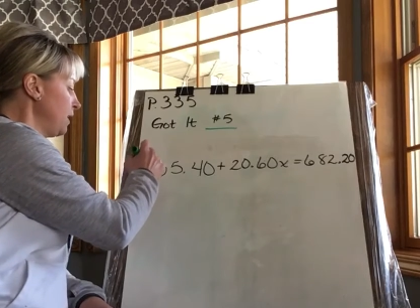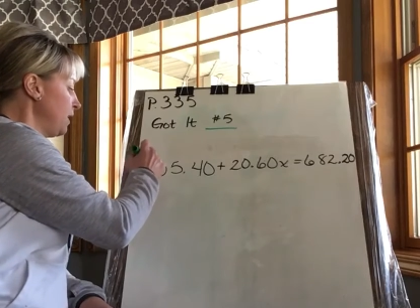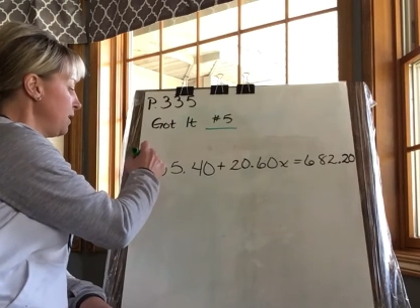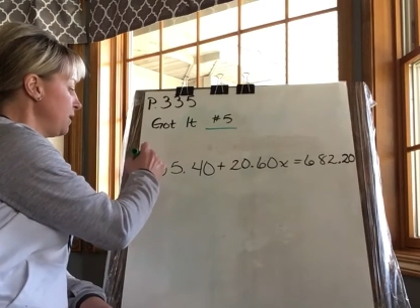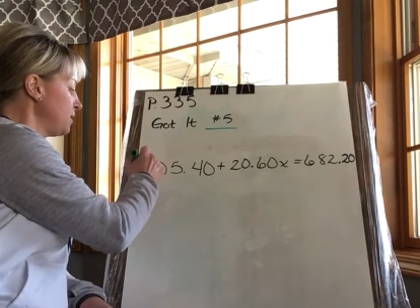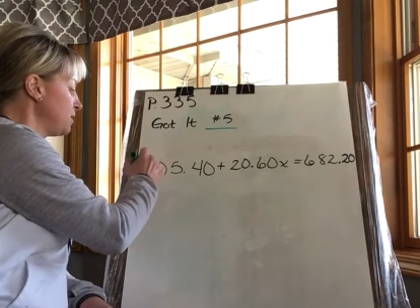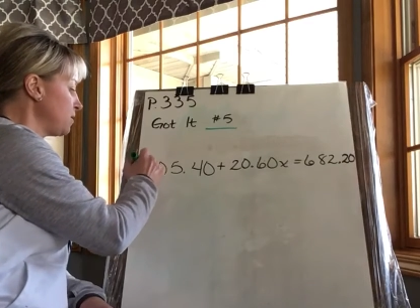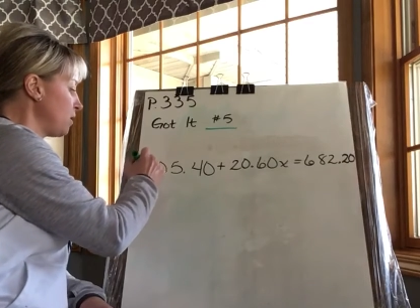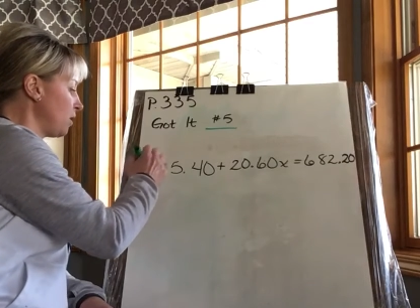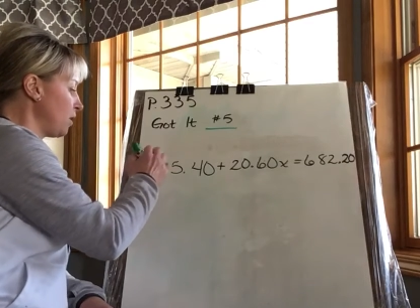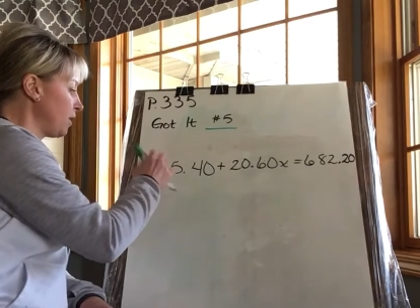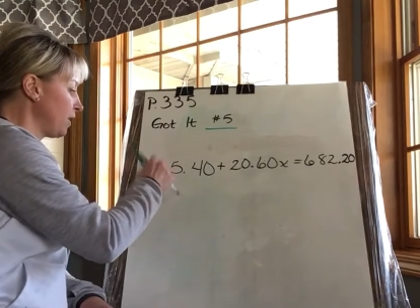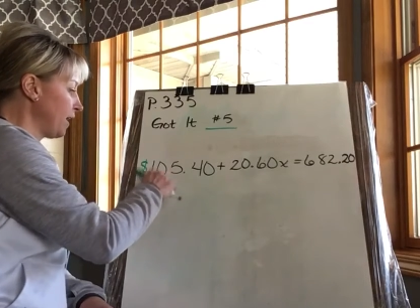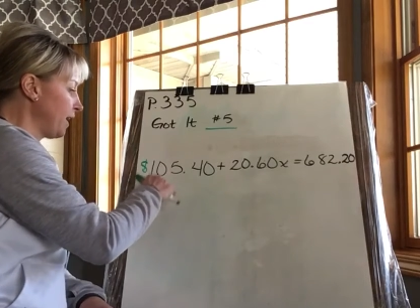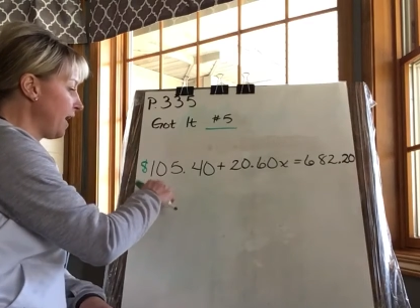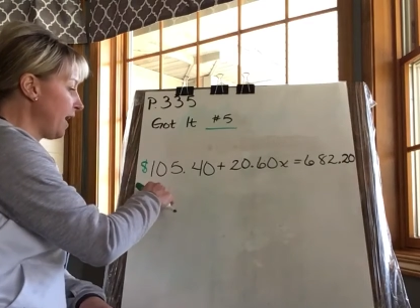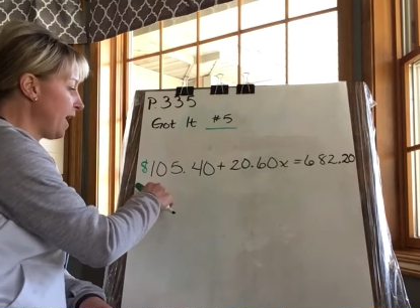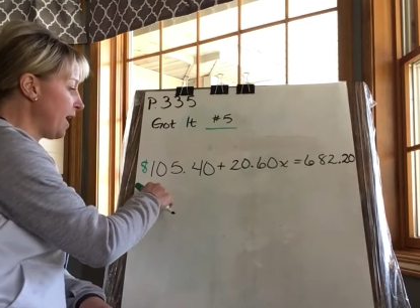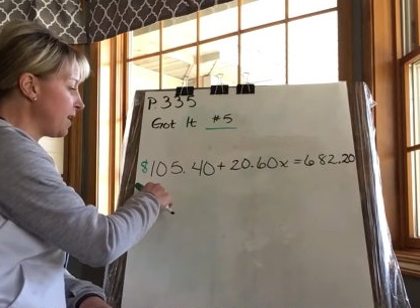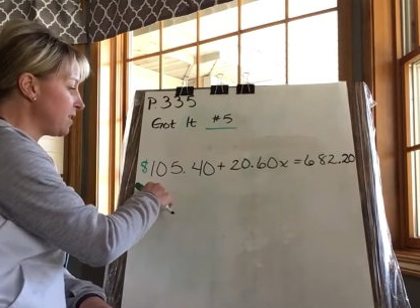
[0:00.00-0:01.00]
he
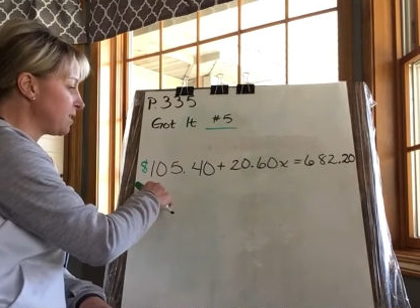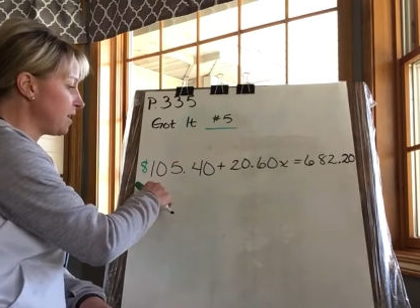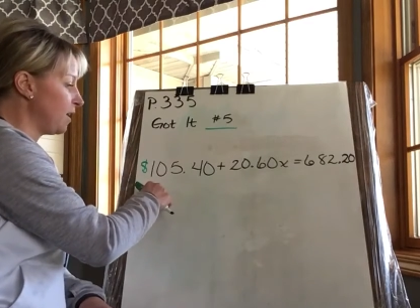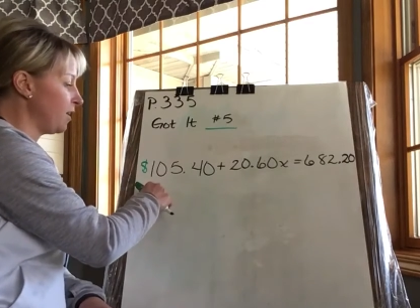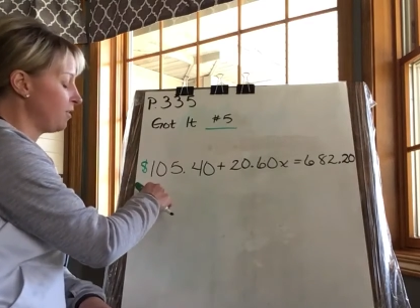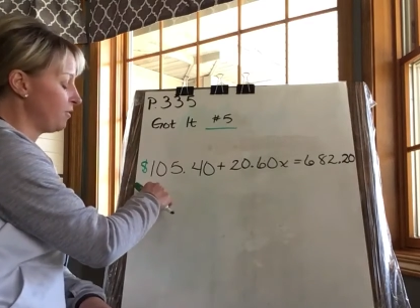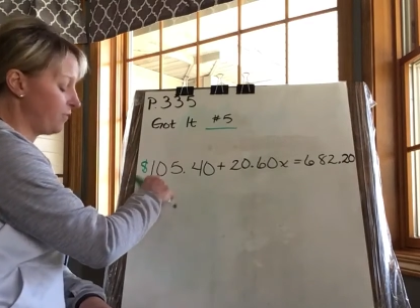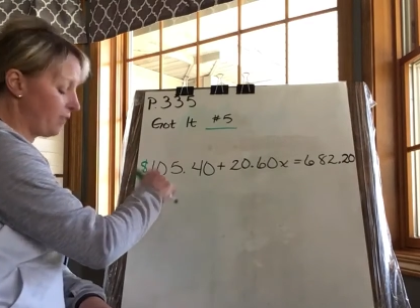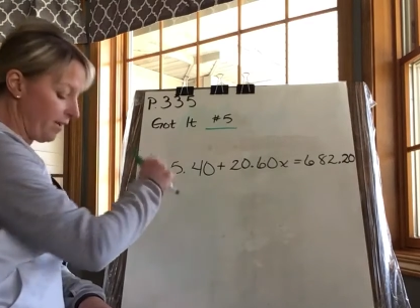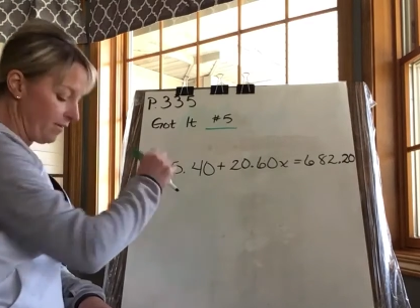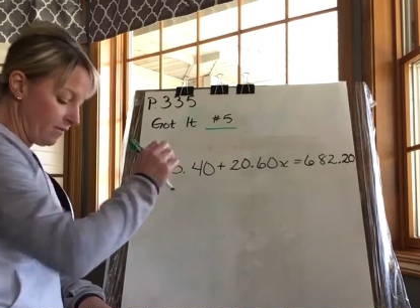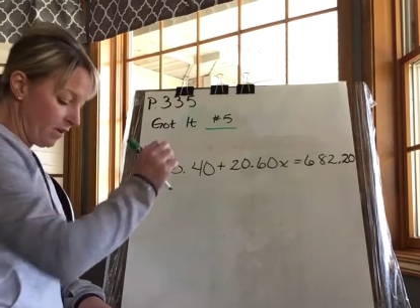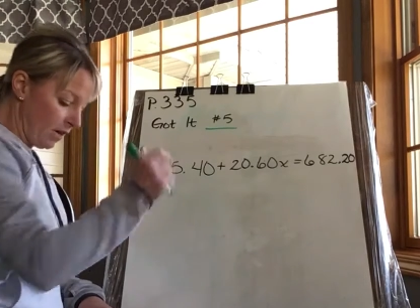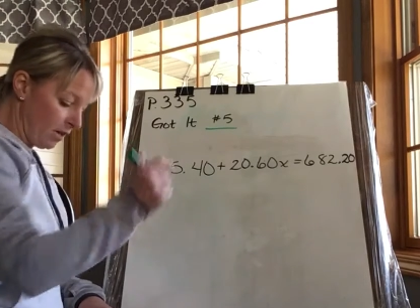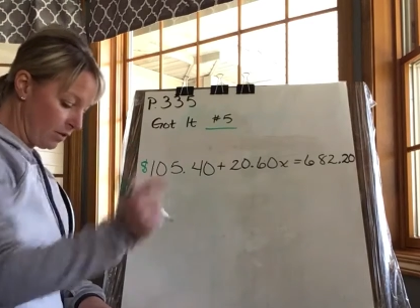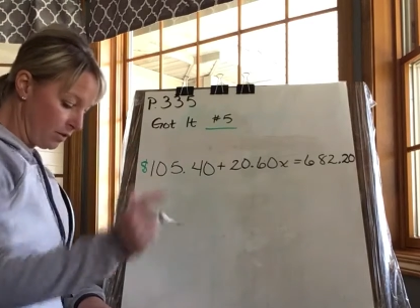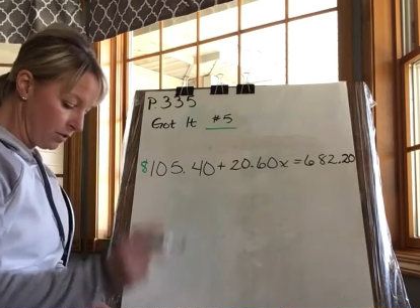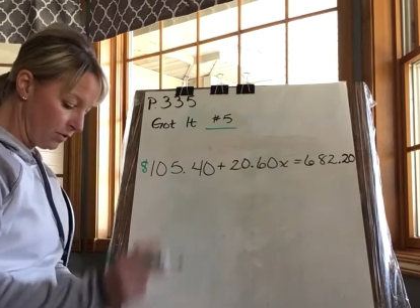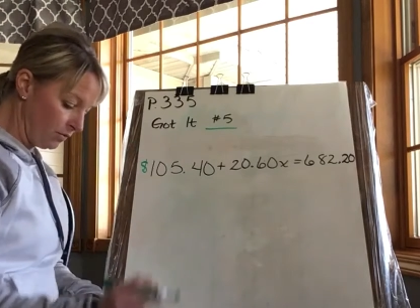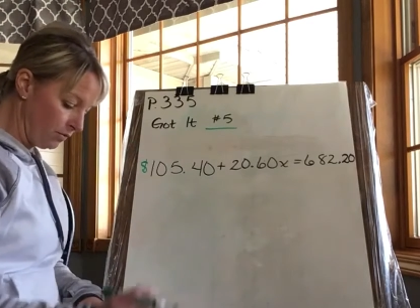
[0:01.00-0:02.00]
already has
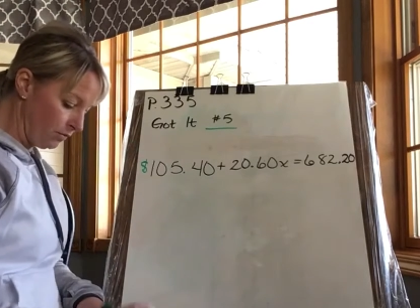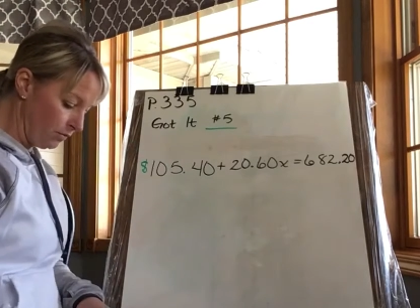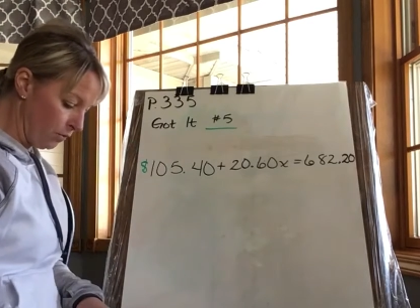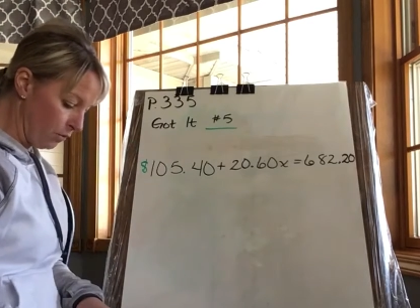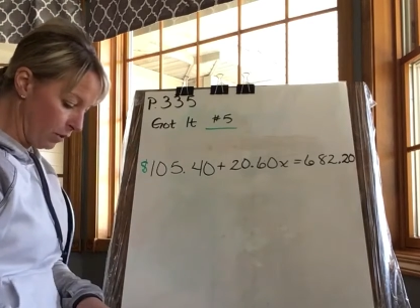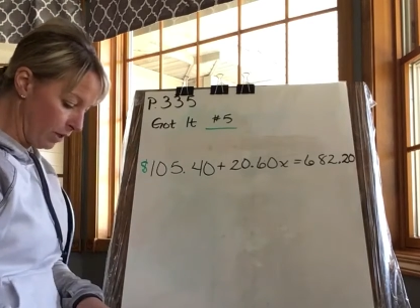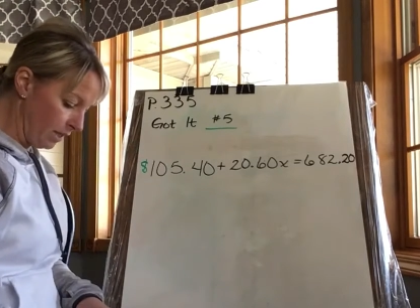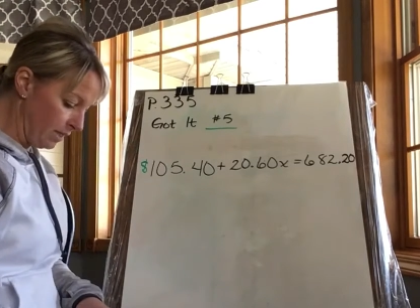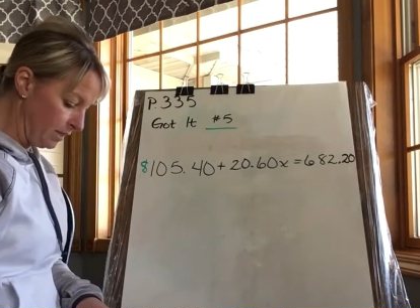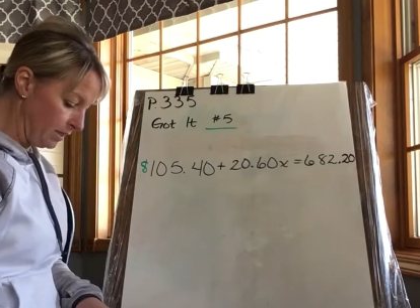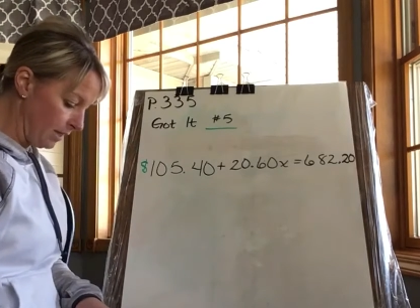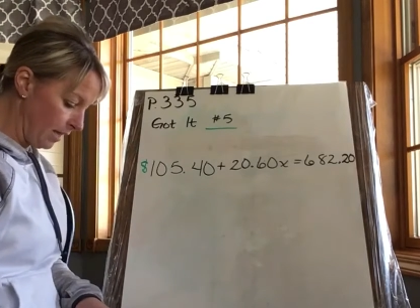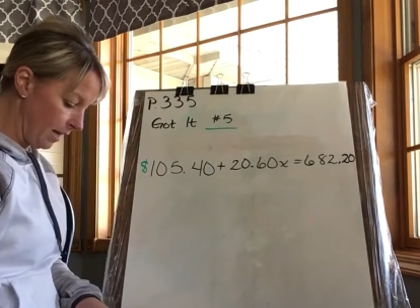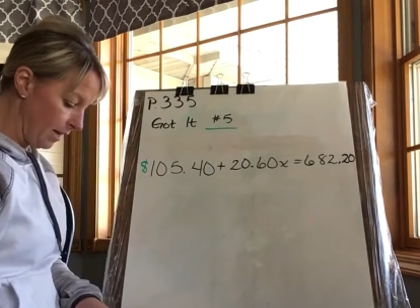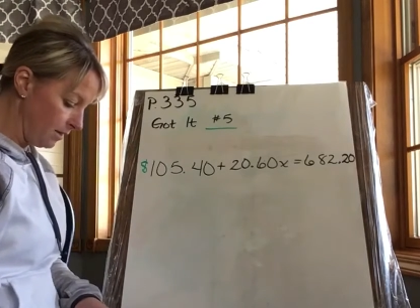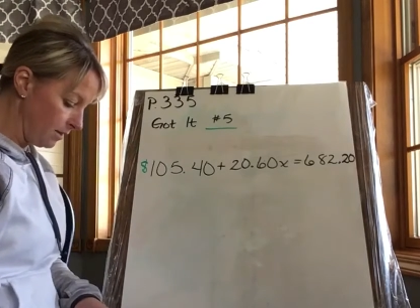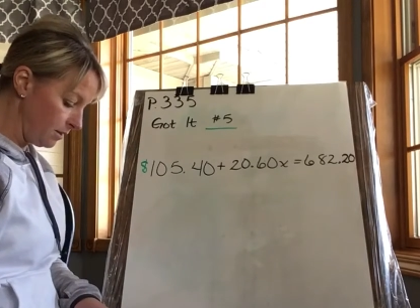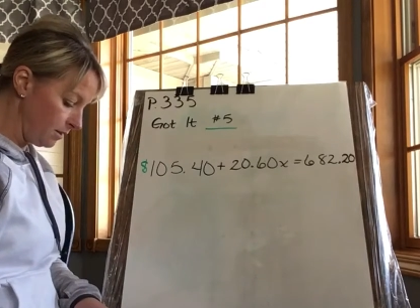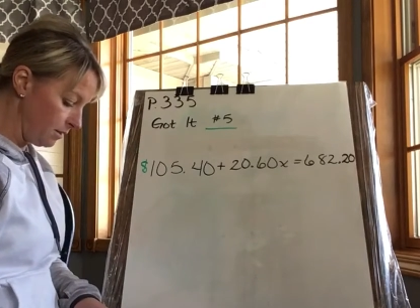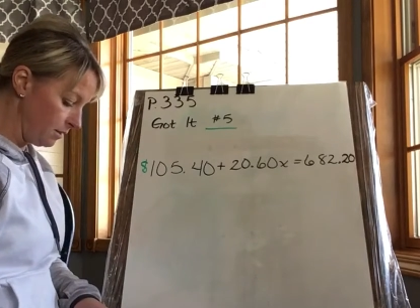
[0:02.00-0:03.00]

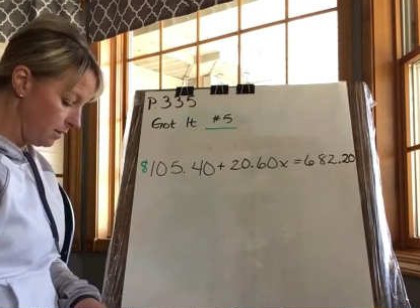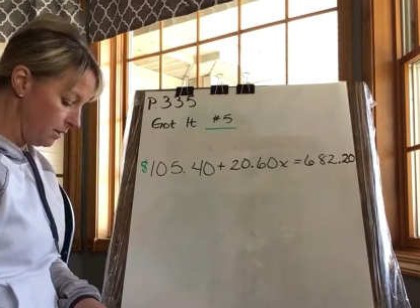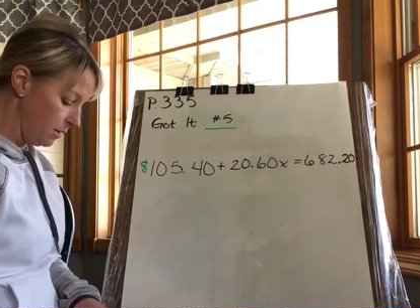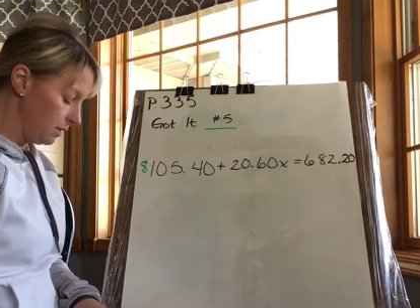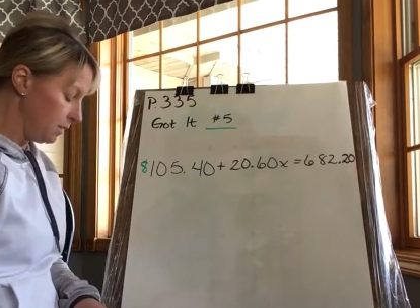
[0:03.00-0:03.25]
$105.40